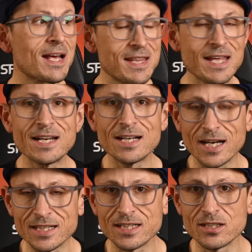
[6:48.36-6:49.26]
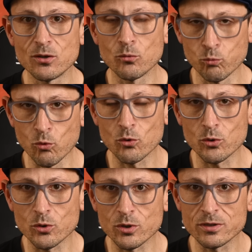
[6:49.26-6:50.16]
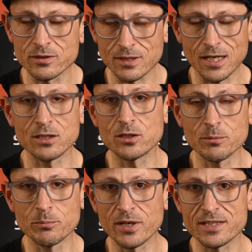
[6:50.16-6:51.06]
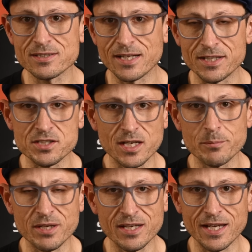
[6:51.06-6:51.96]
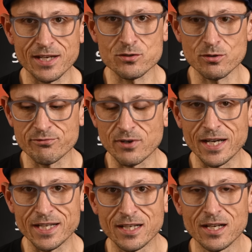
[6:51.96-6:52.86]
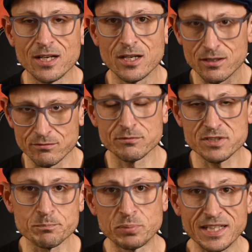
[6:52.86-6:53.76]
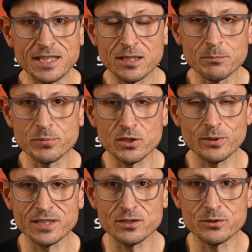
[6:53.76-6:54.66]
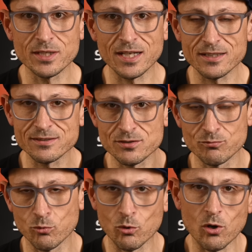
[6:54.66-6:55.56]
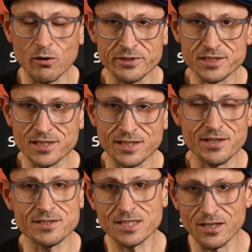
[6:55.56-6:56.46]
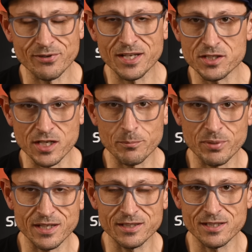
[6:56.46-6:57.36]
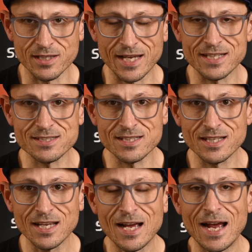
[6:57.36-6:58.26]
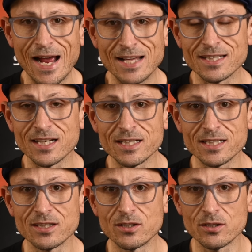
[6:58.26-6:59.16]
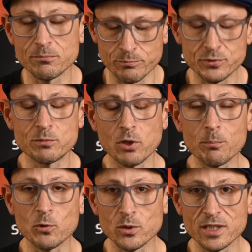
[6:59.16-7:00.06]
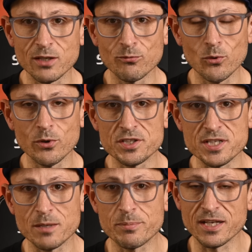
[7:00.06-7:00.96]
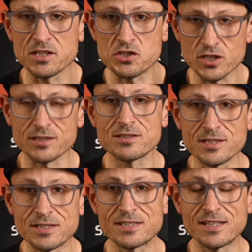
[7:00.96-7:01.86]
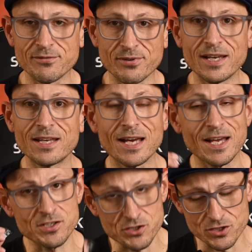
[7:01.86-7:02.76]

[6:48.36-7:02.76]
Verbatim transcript: Then I did raw, uncompressed, and JPEG extra fine, splitting them between the two cards, raw obviously to the CFA, JPEG to the SD, and then I did top quality raw and JPEG just to the CFA and